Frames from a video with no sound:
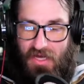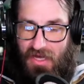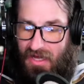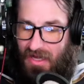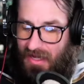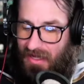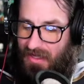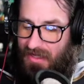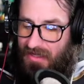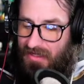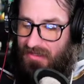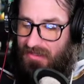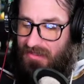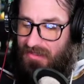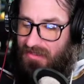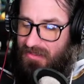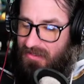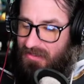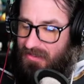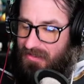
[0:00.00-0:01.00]

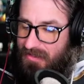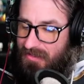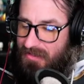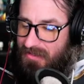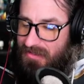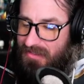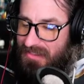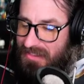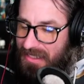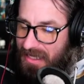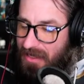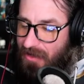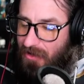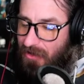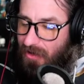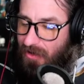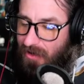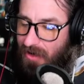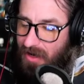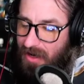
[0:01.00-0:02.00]
The
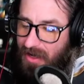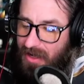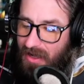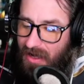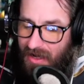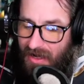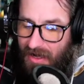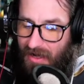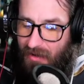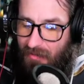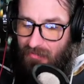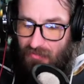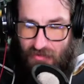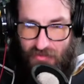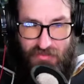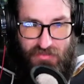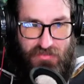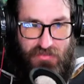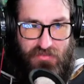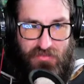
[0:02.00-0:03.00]
Stinger
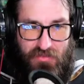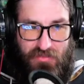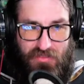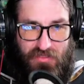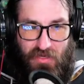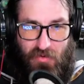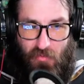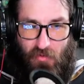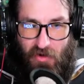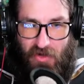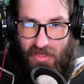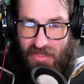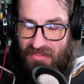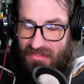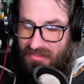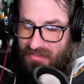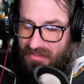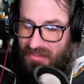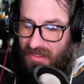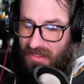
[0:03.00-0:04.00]
looks like we're gonna
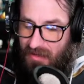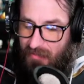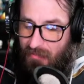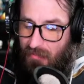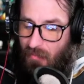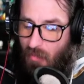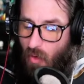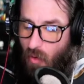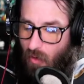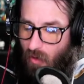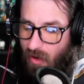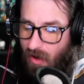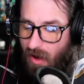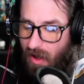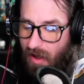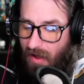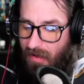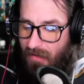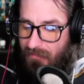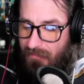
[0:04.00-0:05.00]
get to see more
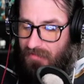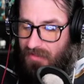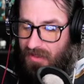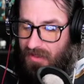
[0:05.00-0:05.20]
of